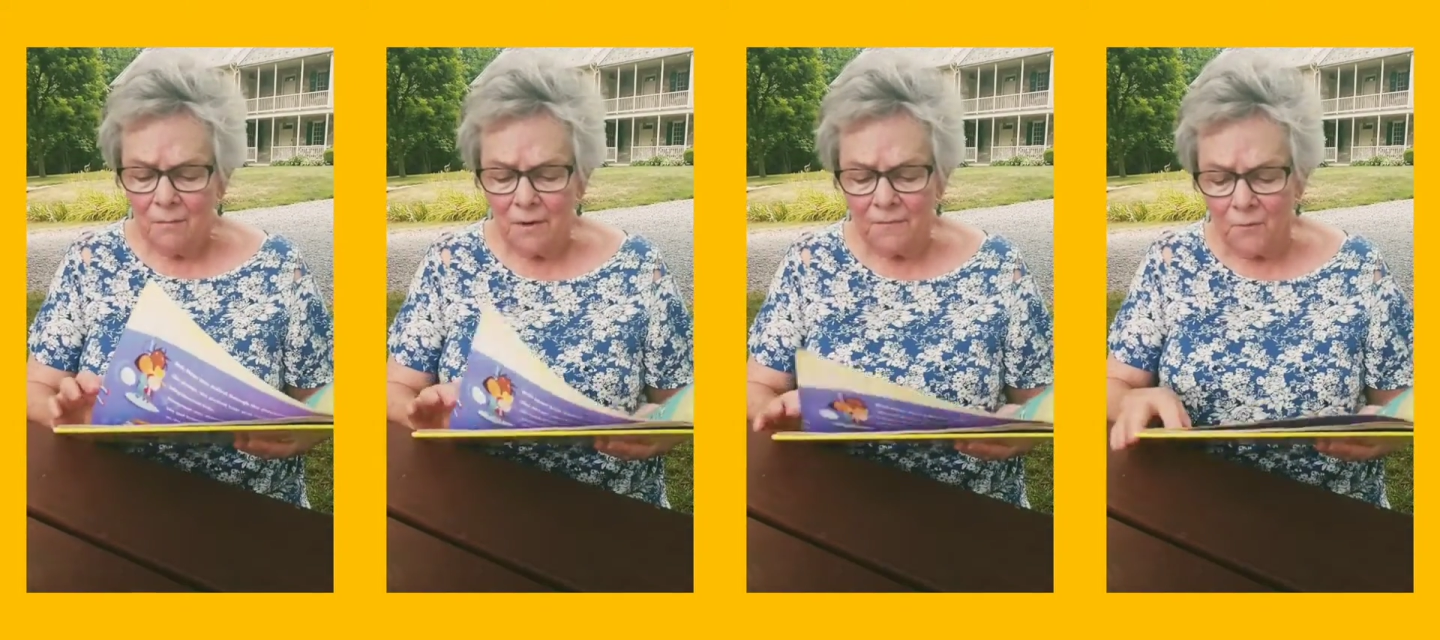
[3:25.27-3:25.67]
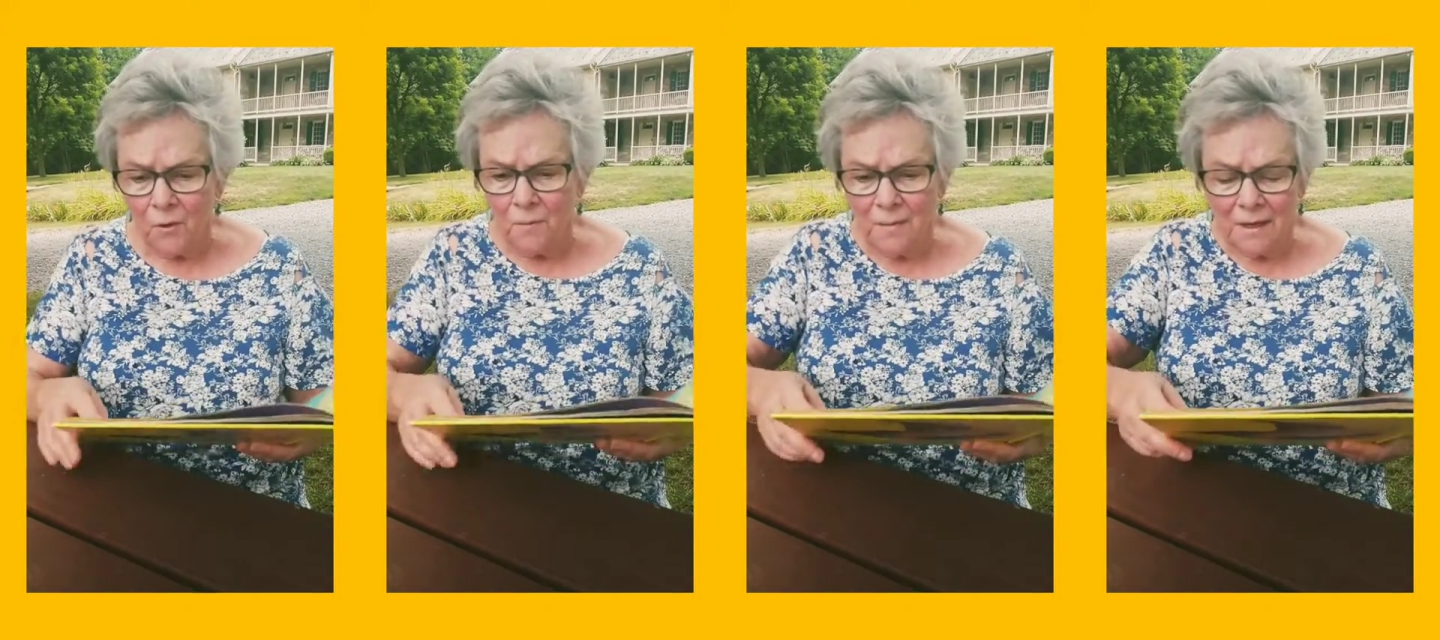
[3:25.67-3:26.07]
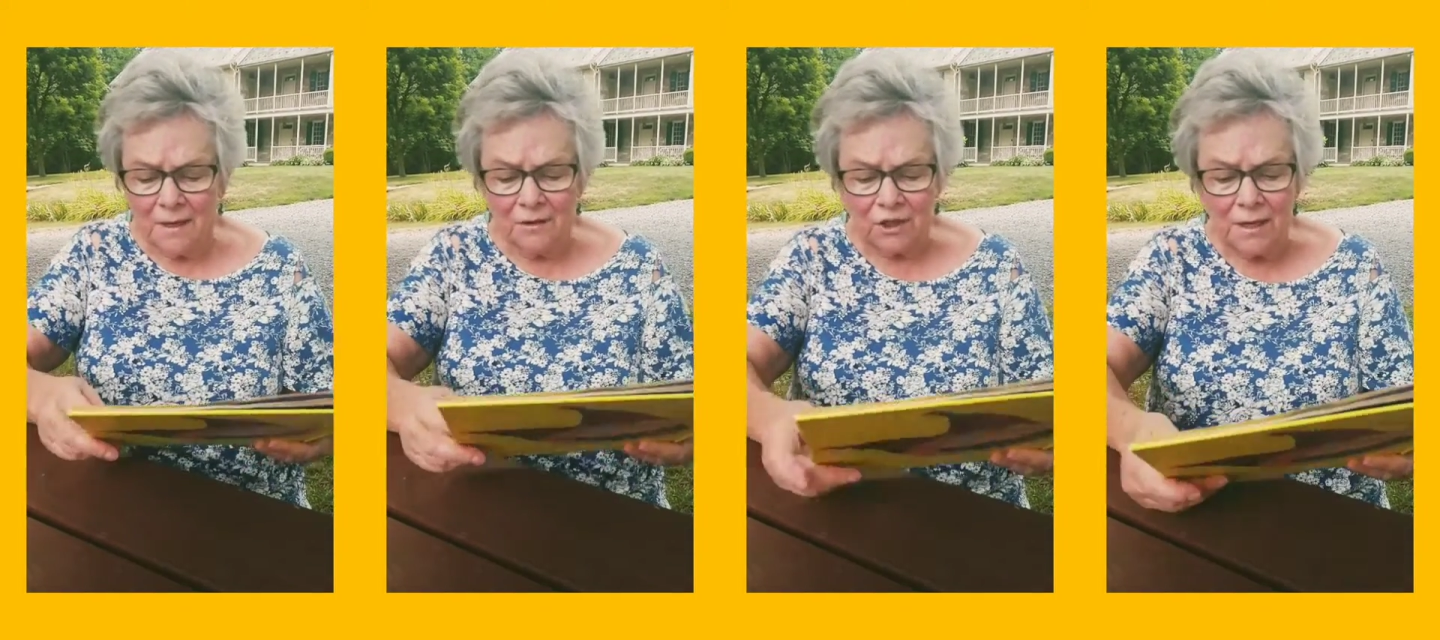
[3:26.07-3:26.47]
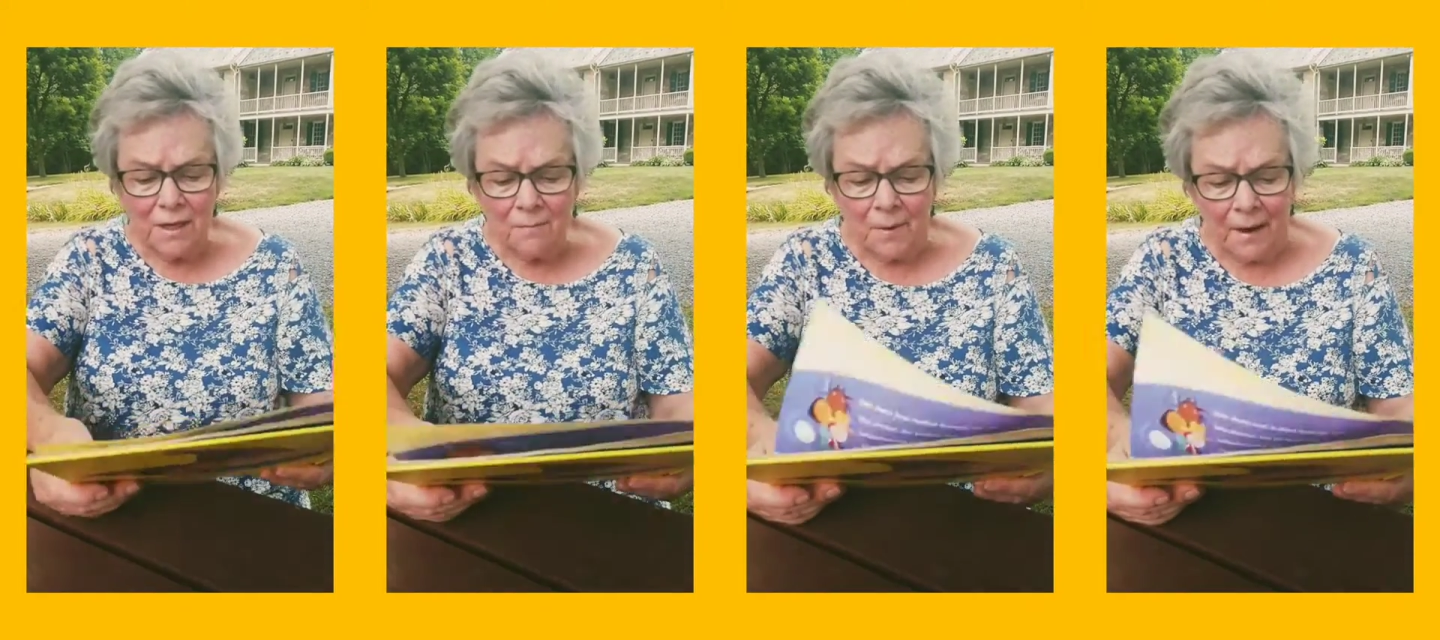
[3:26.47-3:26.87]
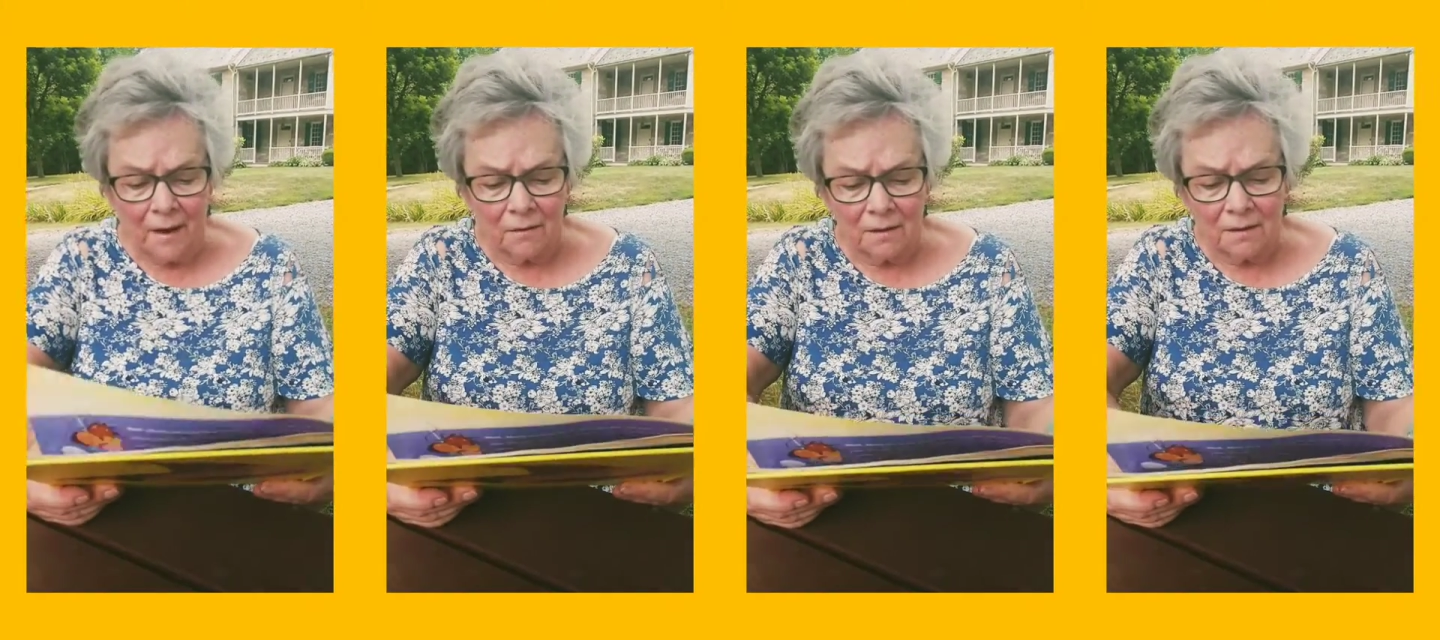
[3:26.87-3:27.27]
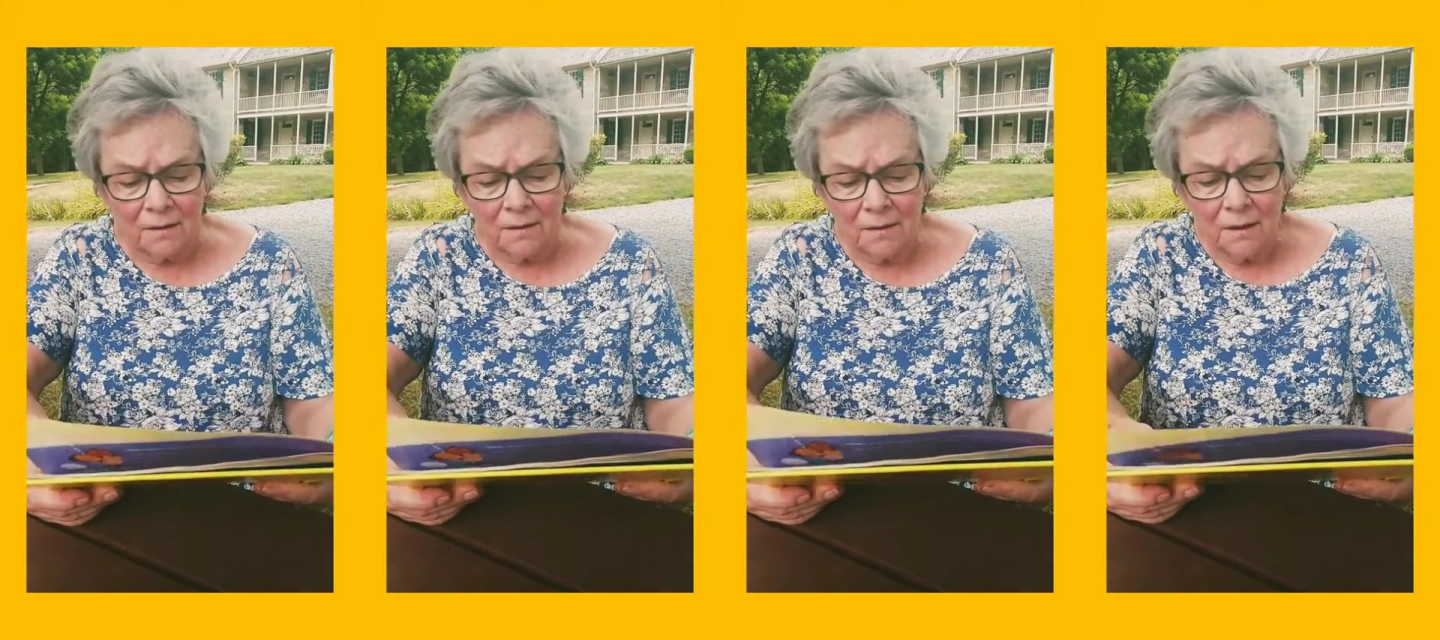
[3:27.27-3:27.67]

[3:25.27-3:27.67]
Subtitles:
before Mean Jean bounced.